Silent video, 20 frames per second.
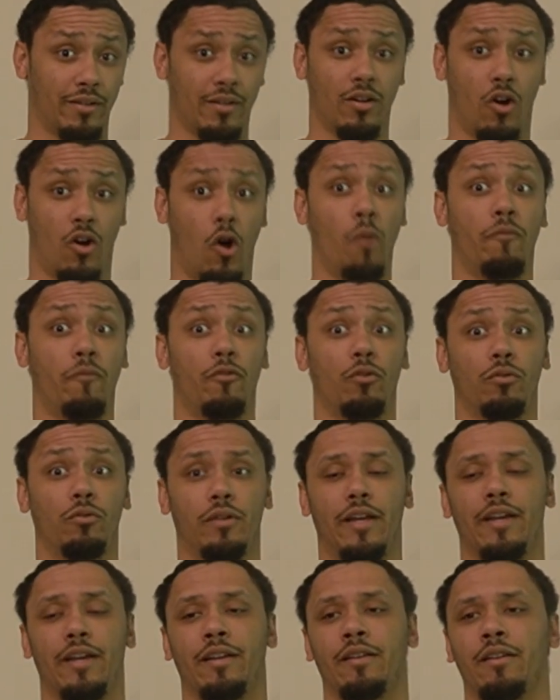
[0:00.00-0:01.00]
hopeful
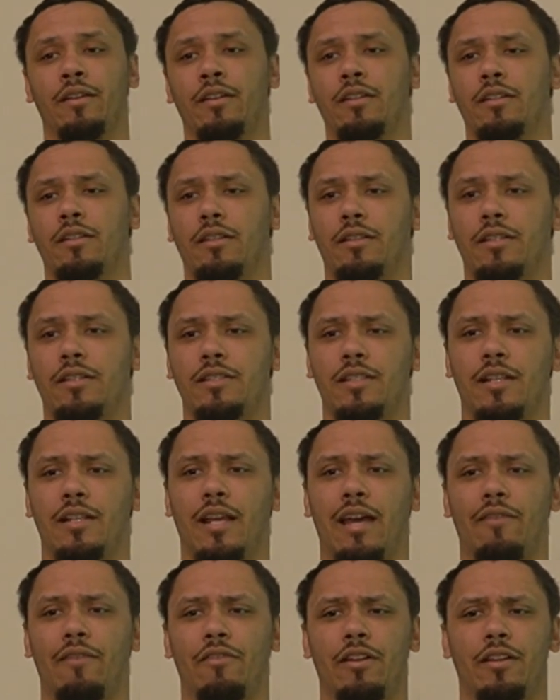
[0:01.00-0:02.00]
that this didn't
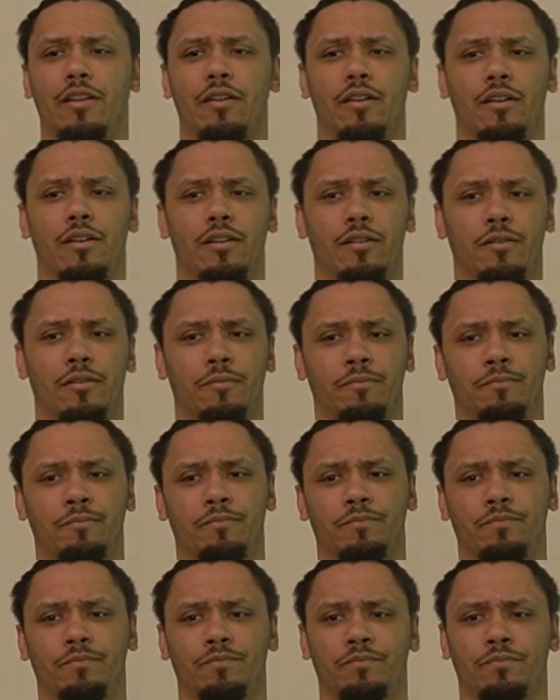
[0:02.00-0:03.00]
have
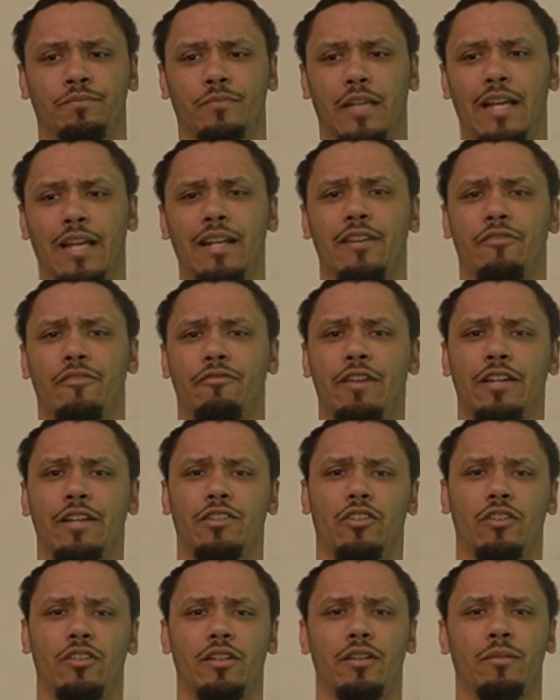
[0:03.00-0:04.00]
any effect
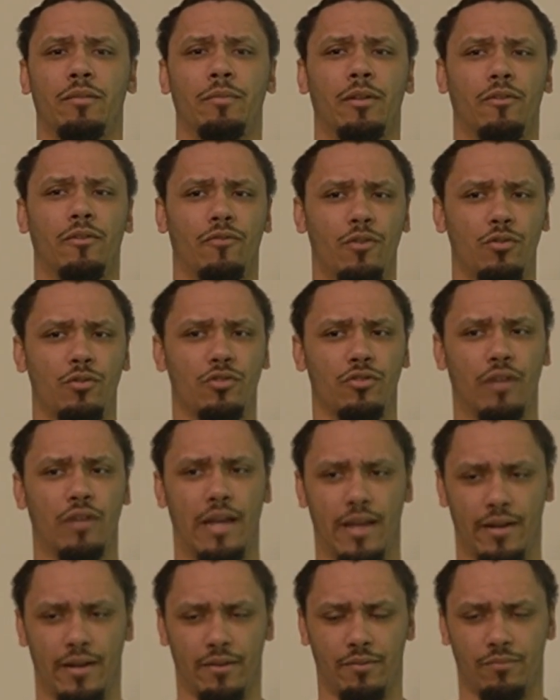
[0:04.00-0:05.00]
on him in the future
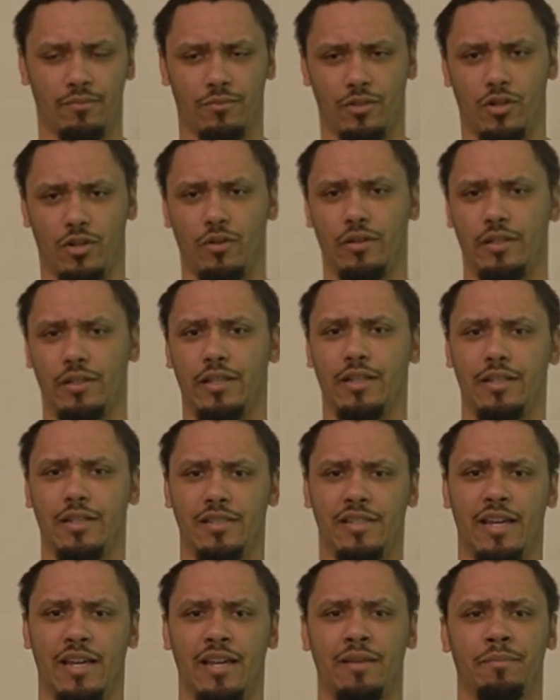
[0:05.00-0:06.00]
and currently in this
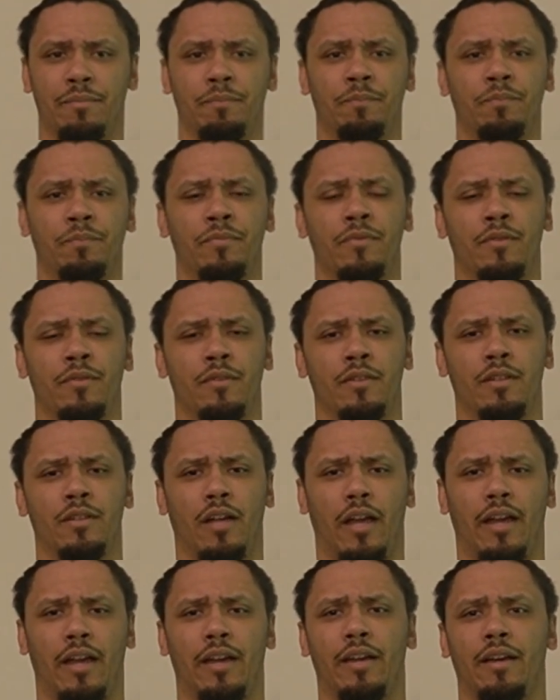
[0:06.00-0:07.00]
game.
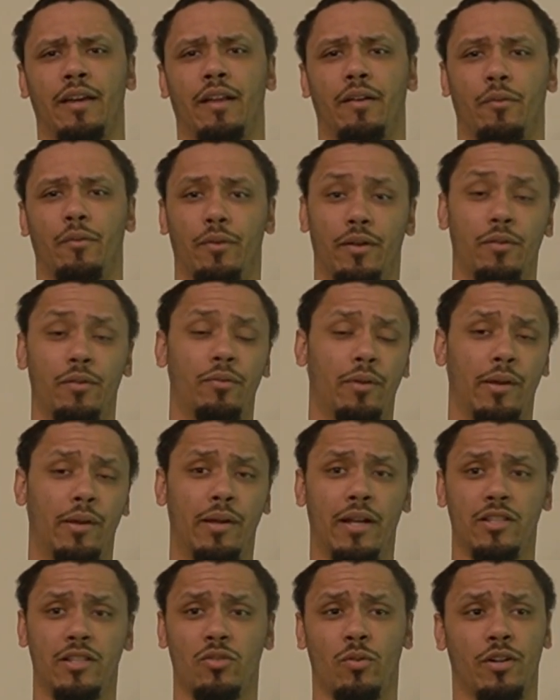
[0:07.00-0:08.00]
And he
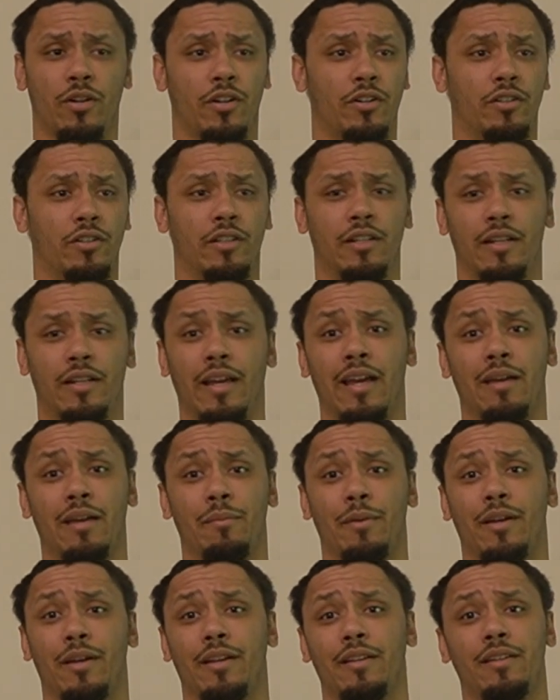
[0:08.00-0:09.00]
got to work early in the game,
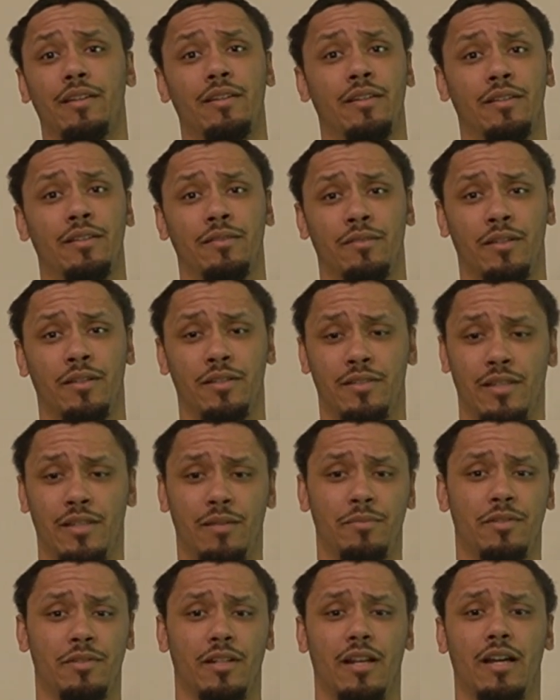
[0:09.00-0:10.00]
man. He
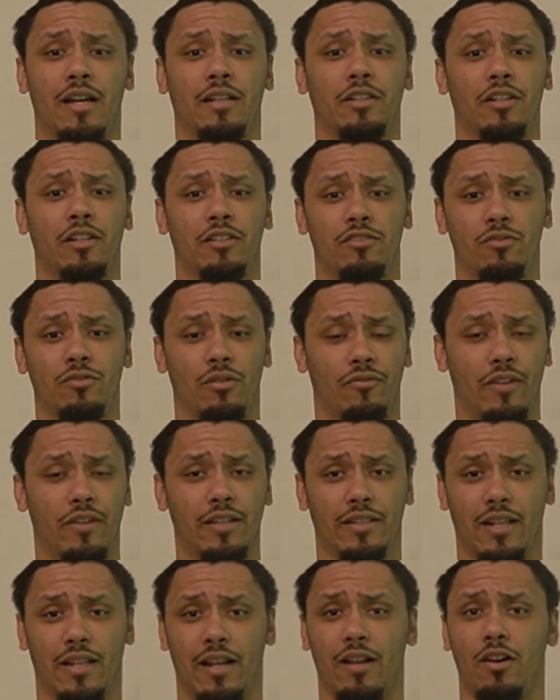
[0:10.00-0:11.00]
seemed to not look too
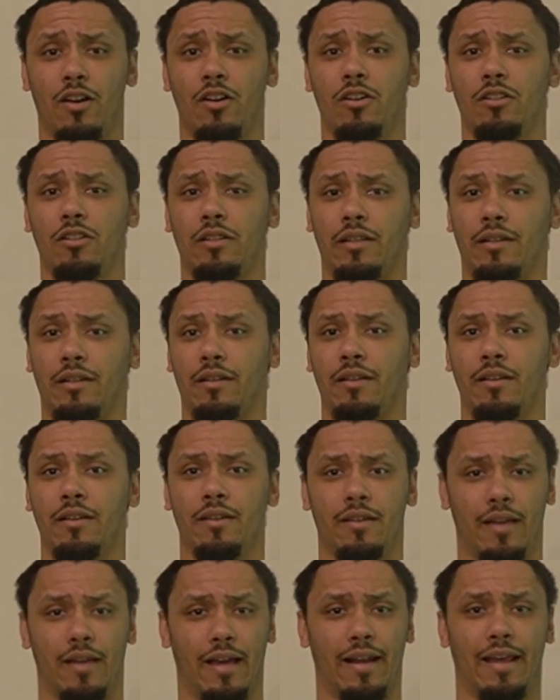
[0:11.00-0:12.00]
affected at all, and
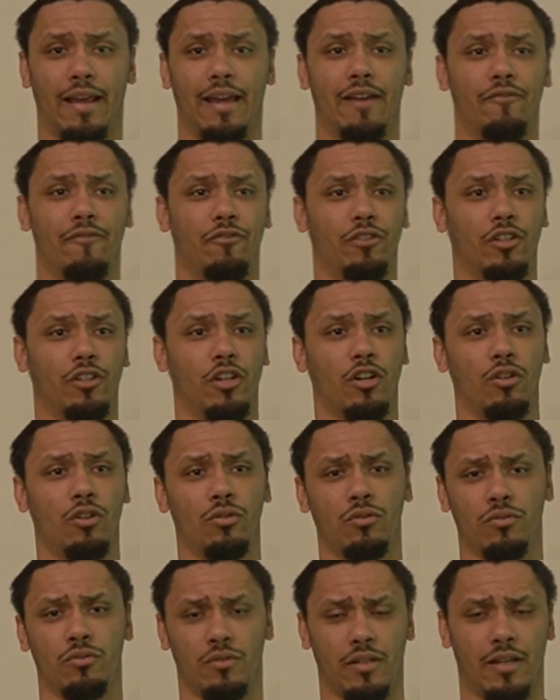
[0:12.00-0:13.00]
had a handful of
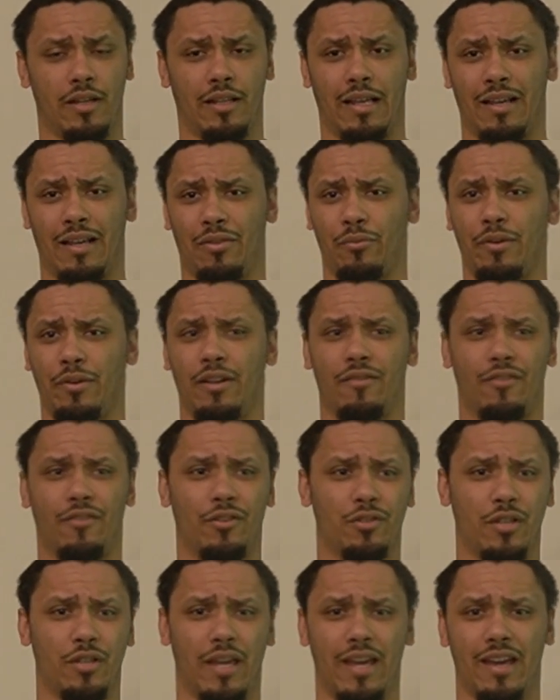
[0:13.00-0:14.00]
goals. He had like 3 in the
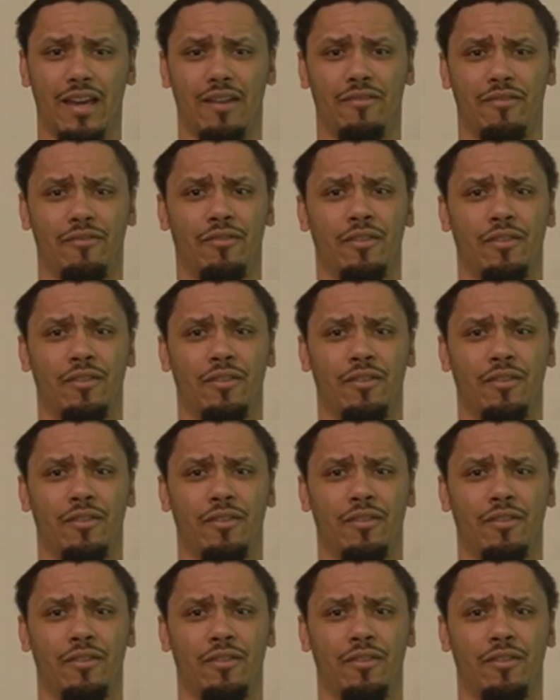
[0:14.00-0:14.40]
first half,